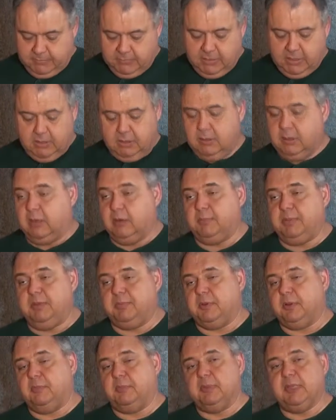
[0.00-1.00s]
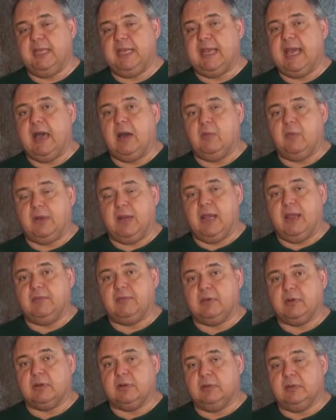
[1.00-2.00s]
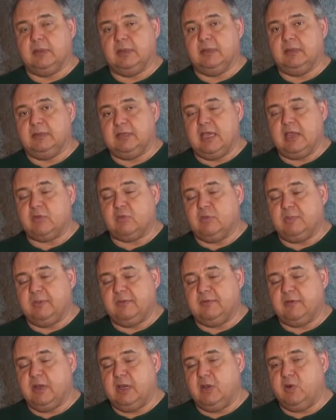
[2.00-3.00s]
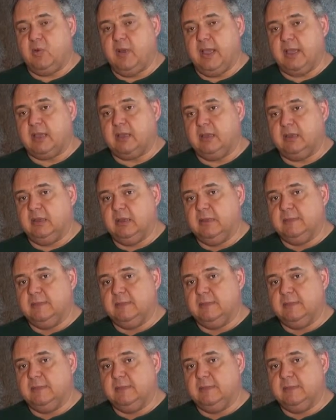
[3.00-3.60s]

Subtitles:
you know, people will bleed out, whatever, and death will be very quick.